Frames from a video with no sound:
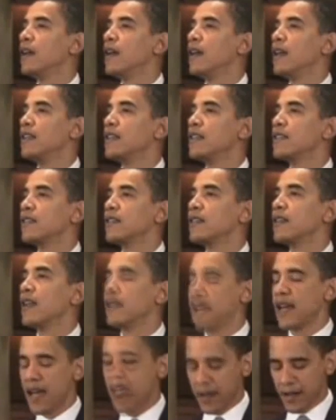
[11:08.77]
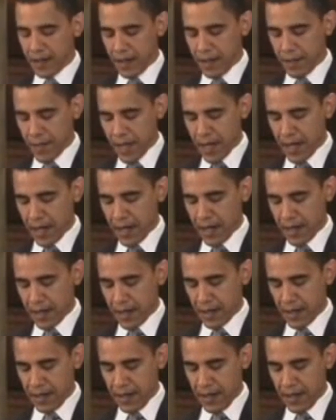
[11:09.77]
as undoubtedly many
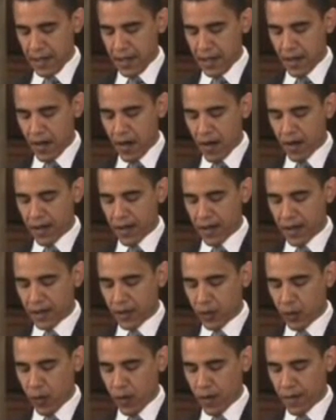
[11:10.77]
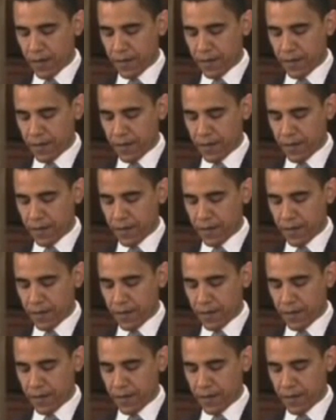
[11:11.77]
in the audience were.